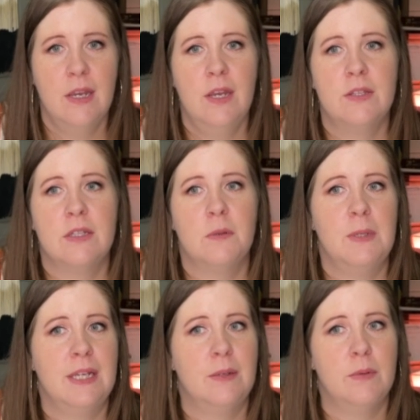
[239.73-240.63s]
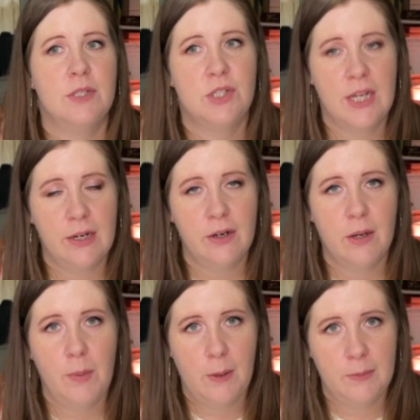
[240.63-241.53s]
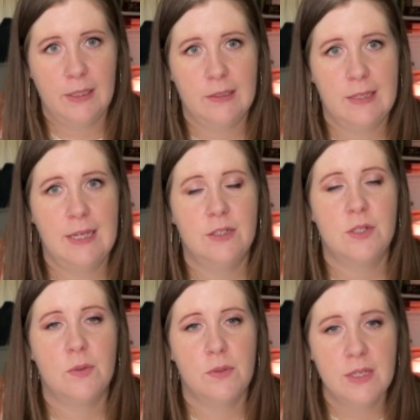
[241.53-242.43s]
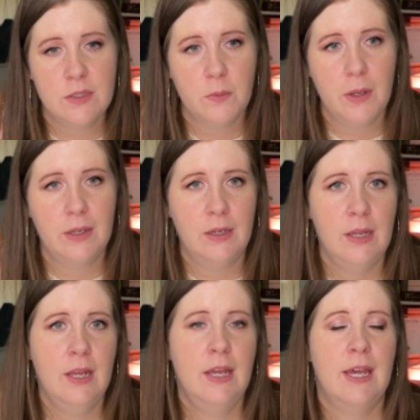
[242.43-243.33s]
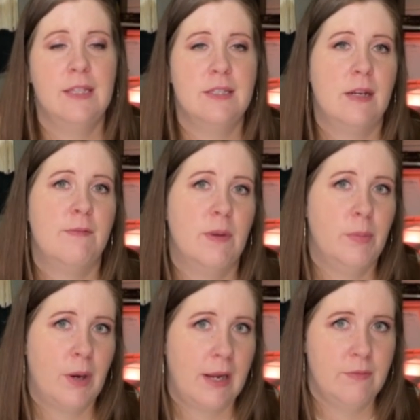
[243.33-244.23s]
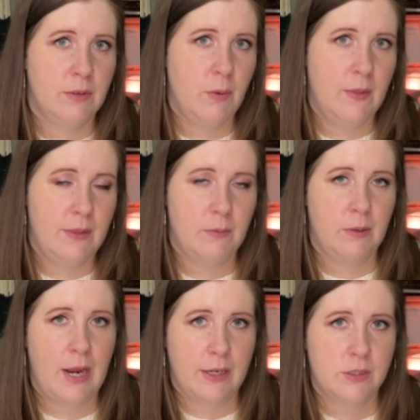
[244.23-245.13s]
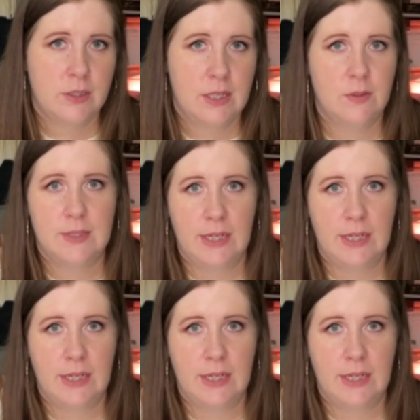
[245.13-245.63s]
so that we can share a public link to this one instead of the private one that we're actually using